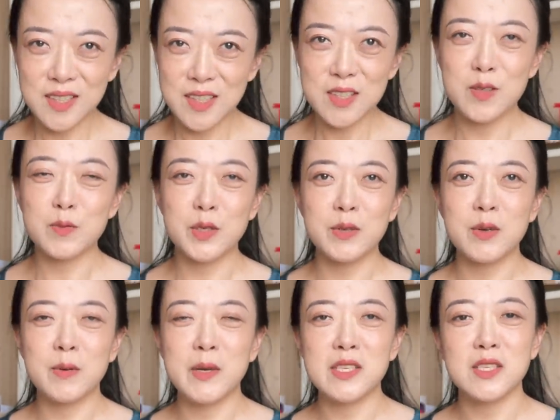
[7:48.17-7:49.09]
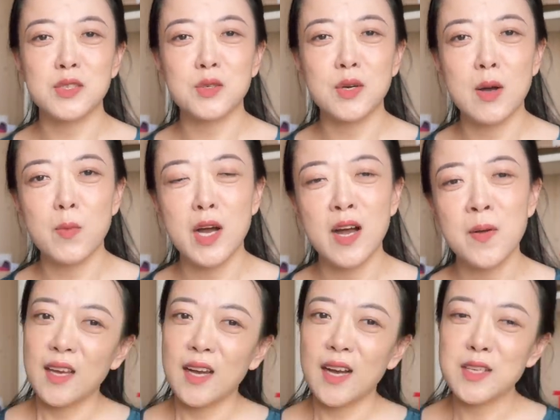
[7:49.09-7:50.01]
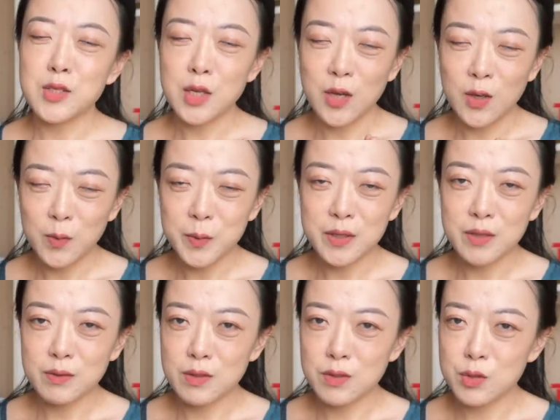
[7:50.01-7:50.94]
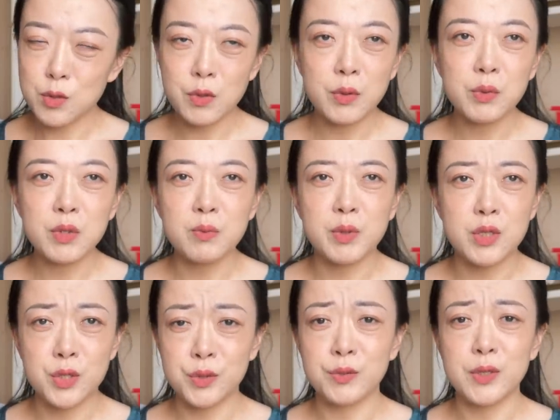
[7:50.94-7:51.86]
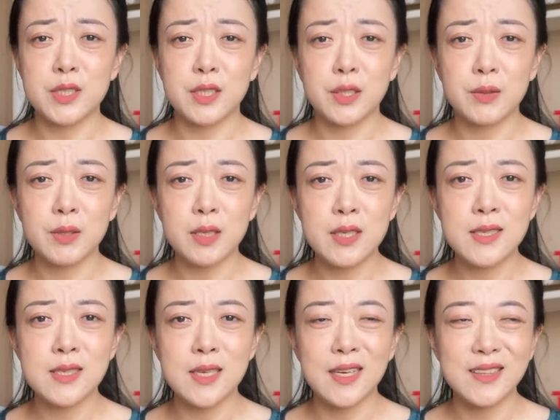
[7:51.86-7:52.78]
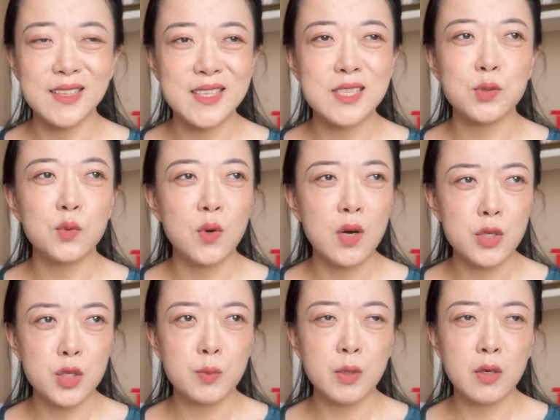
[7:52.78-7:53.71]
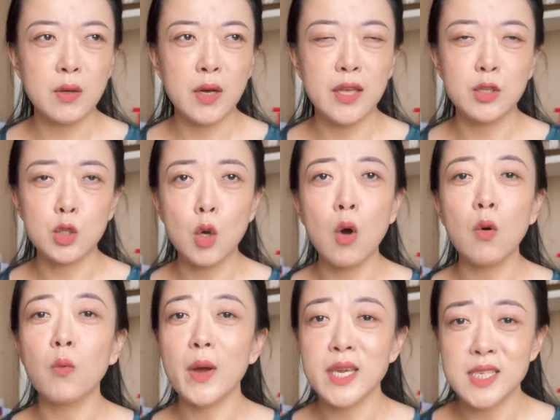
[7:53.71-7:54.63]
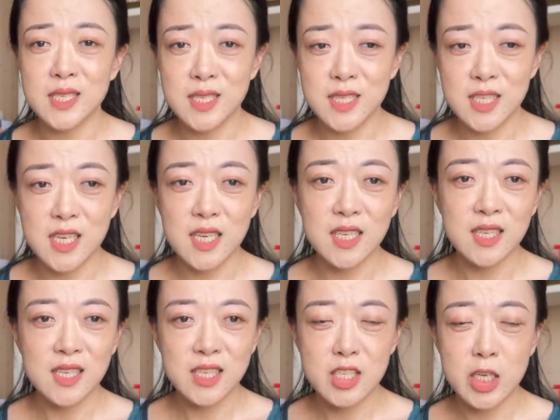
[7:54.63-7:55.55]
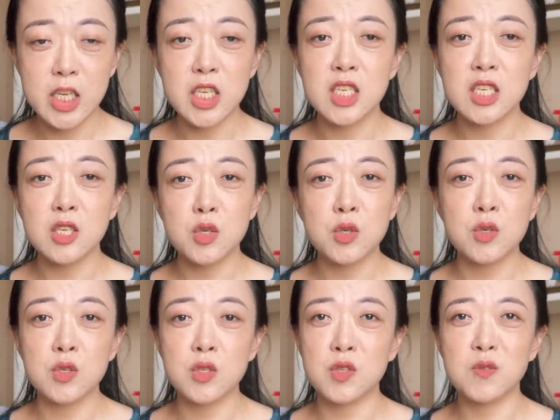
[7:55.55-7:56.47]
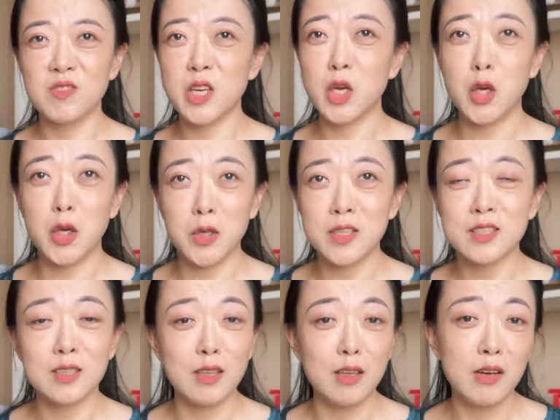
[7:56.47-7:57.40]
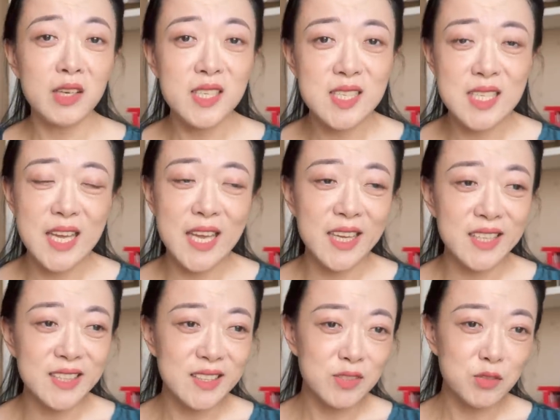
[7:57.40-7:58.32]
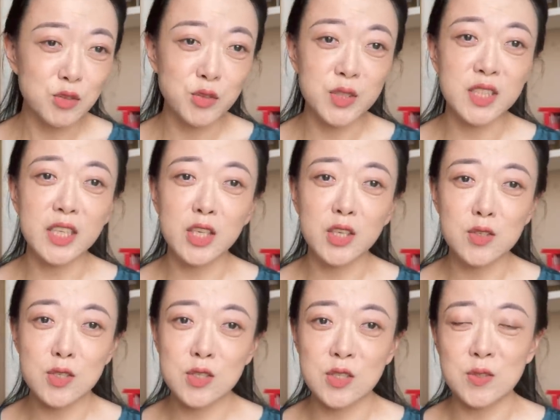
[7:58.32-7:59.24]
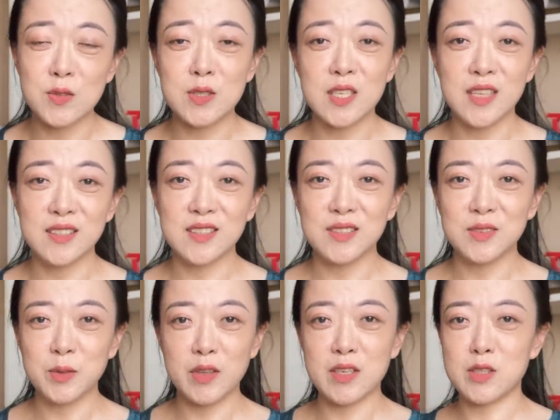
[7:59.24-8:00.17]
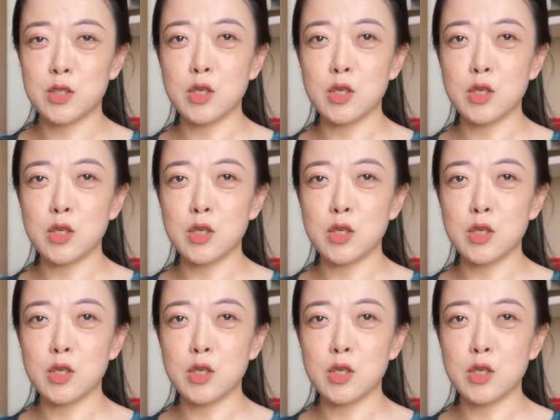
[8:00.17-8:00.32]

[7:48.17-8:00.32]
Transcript: contemporary romantic drama. I just hope the story wouldn't be too ridiculous, at least watchable and not wasting Chen Xinxu's good looks in really good suits and with his